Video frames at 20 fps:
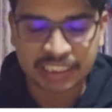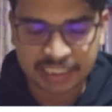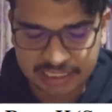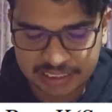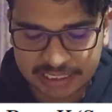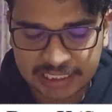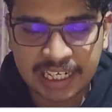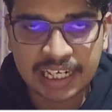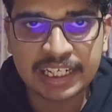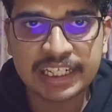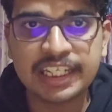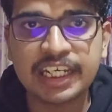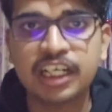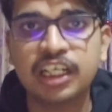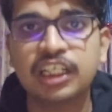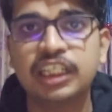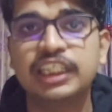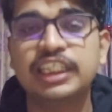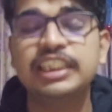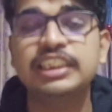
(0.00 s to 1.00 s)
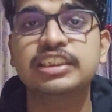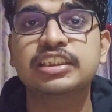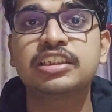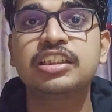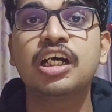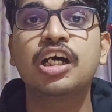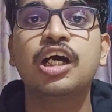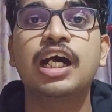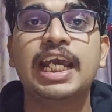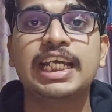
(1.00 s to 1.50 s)
here is
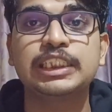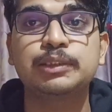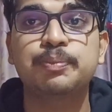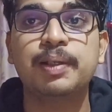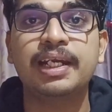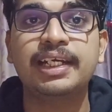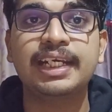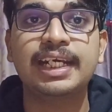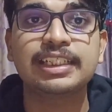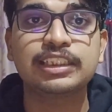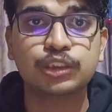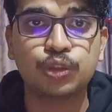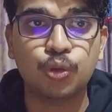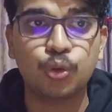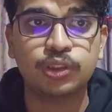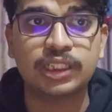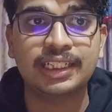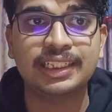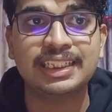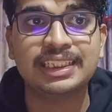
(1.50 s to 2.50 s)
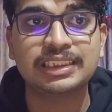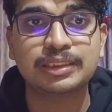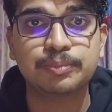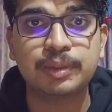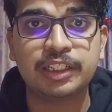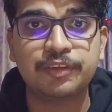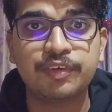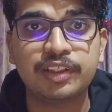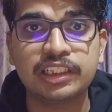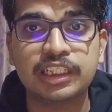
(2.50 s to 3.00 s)
the expected score that is
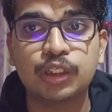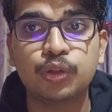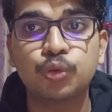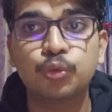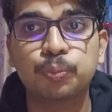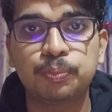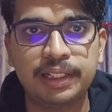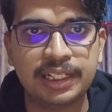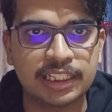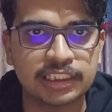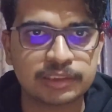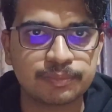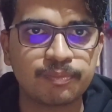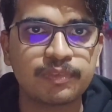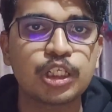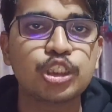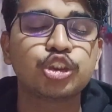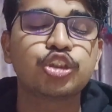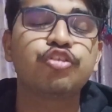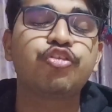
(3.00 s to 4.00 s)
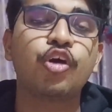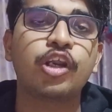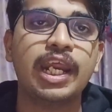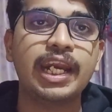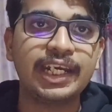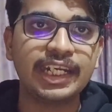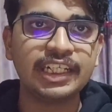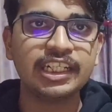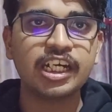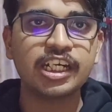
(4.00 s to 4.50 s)
between the two players. So for
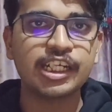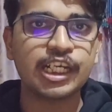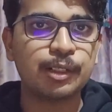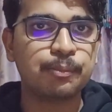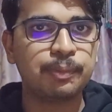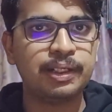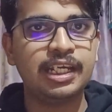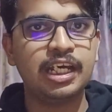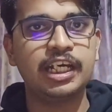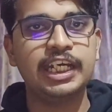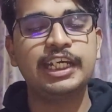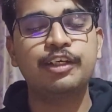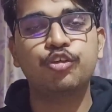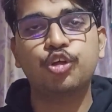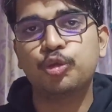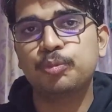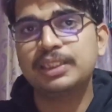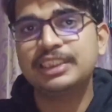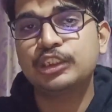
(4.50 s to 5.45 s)
1800 player, it would be